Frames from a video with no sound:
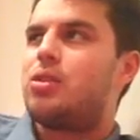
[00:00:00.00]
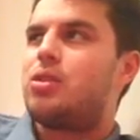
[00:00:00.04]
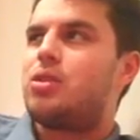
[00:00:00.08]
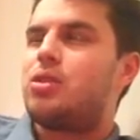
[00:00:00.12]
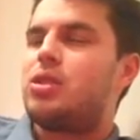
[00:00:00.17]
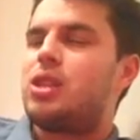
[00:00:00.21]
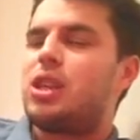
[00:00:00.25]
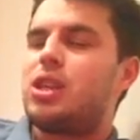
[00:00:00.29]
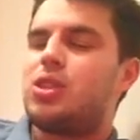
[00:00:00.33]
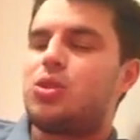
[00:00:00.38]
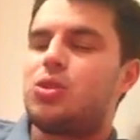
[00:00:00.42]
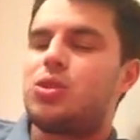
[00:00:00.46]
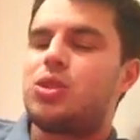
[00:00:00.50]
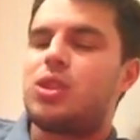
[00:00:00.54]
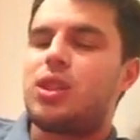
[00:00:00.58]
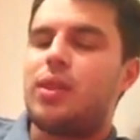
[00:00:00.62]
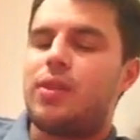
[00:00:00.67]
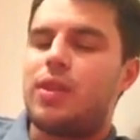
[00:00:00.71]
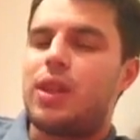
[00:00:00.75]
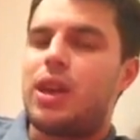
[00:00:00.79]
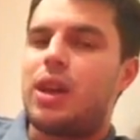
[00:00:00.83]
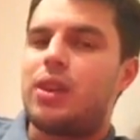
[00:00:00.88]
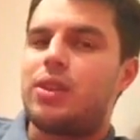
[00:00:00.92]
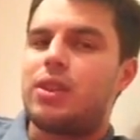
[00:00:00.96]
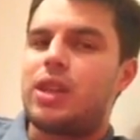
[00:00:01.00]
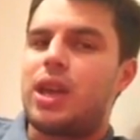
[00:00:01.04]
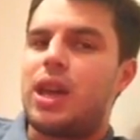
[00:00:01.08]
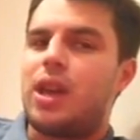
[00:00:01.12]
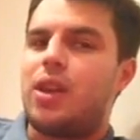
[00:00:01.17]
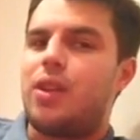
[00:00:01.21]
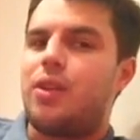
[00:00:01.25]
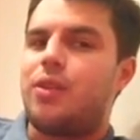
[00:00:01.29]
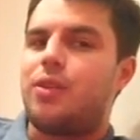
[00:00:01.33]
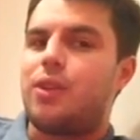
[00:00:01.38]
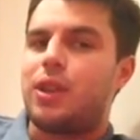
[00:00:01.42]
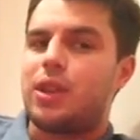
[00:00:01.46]
6 or 7 out of
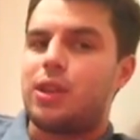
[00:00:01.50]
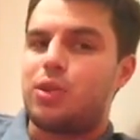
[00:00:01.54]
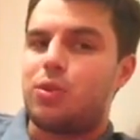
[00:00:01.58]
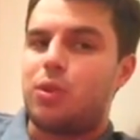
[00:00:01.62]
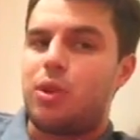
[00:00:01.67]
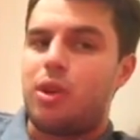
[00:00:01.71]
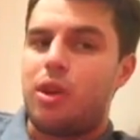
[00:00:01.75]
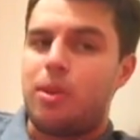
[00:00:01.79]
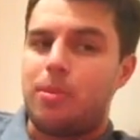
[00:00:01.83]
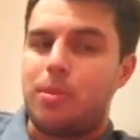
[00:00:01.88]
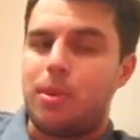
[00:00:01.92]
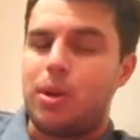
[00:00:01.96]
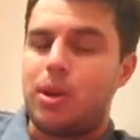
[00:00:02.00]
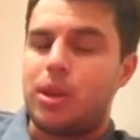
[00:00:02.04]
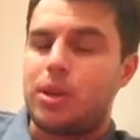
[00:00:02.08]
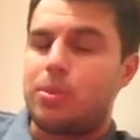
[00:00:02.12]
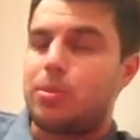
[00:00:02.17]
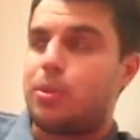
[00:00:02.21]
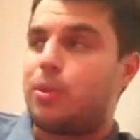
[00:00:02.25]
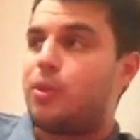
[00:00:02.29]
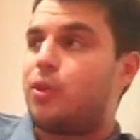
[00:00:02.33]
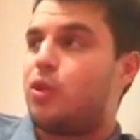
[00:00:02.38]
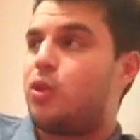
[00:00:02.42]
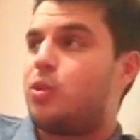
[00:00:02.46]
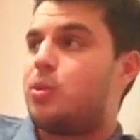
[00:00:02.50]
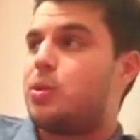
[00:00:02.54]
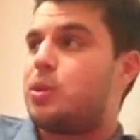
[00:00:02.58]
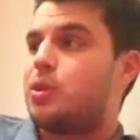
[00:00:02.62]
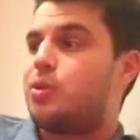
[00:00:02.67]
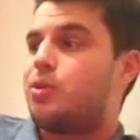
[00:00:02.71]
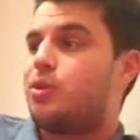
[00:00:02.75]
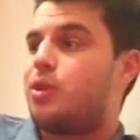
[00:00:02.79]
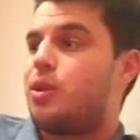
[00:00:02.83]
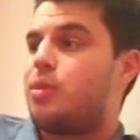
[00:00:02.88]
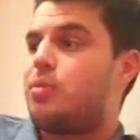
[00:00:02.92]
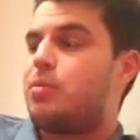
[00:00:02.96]
10, I think, is where I put this performance
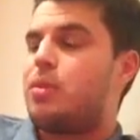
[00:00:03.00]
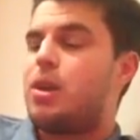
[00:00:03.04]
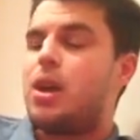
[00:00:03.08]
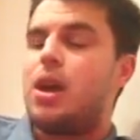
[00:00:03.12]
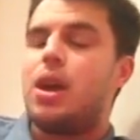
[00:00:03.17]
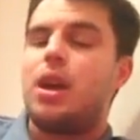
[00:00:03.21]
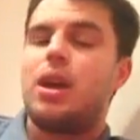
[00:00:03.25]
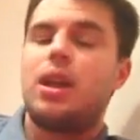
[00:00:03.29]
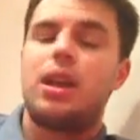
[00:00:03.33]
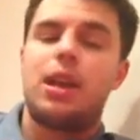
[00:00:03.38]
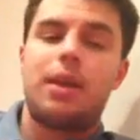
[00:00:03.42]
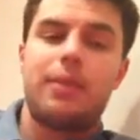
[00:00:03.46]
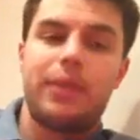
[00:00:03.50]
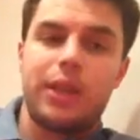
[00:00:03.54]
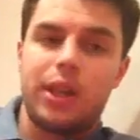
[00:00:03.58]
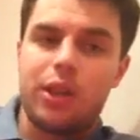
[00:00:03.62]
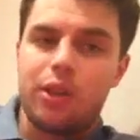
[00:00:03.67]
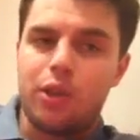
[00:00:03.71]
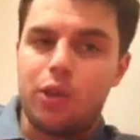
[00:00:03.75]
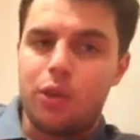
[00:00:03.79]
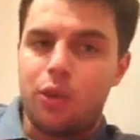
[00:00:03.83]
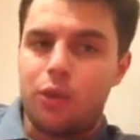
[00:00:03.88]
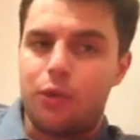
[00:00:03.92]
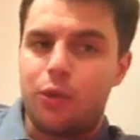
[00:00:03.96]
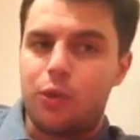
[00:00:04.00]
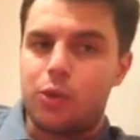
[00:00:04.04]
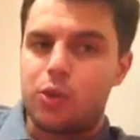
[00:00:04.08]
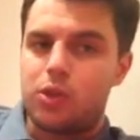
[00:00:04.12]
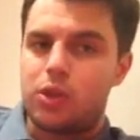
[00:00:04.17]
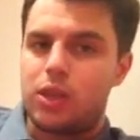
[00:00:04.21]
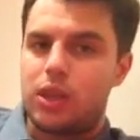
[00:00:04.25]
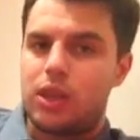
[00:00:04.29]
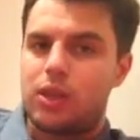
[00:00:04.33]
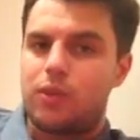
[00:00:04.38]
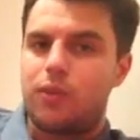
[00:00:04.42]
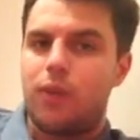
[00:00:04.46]
for him. Let me know your
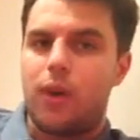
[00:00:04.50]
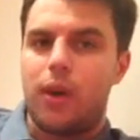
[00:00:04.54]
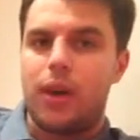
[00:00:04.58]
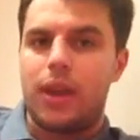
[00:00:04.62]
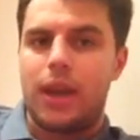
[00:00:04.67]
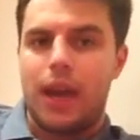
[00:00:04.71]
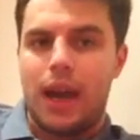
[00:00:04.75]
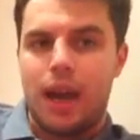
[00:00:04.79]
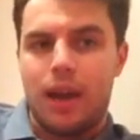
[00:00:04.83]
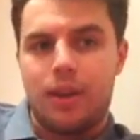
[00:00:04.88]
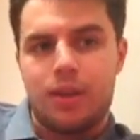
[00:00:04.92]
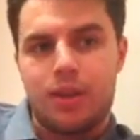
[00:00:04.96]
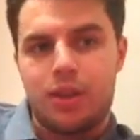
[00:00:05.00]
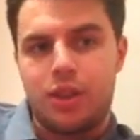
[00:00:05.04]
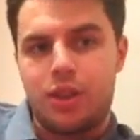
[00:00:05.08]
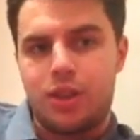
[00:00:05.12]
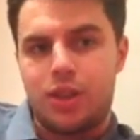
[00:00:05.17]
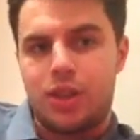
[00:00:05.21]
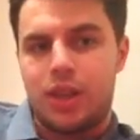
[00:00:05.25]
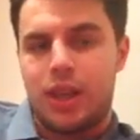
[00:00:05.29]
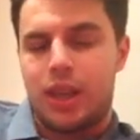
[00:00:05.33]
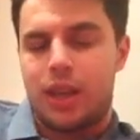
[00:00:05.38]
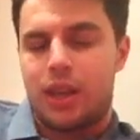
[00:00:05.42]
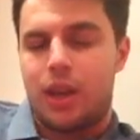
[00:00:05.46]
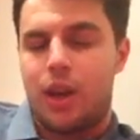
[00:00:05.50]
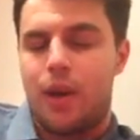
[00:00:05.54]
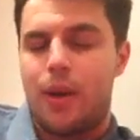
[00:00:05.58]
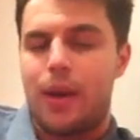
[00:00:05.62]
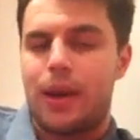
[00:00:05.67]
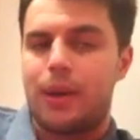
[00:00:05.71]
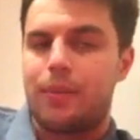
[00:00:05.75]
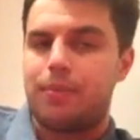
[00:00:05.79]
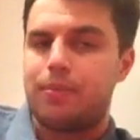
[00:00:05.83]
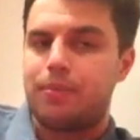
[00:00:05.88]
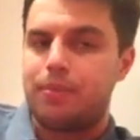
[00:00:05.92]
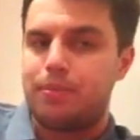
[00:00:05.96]
thoughts on this fight. How did you see it
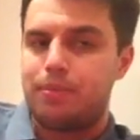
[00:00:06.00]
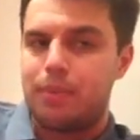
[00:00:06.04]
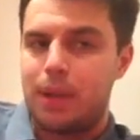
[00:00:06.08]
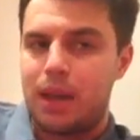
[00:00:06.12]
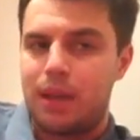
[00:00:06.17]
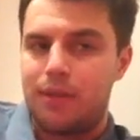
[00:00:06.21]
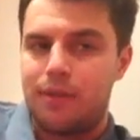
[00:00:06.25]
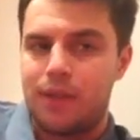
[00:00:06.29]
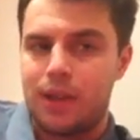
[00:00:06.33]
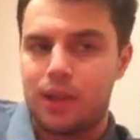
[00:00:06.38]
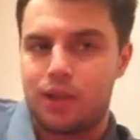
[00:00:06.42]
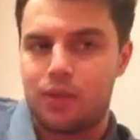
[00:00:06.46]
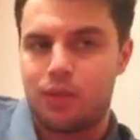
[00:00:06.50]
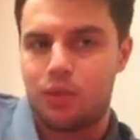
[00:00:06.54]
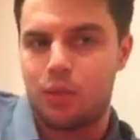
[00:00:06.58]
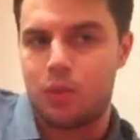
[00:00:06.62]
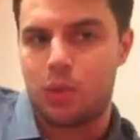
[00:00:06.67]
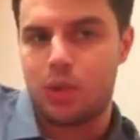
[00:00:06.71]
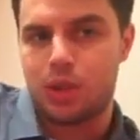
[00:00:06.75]
going? Many thanks for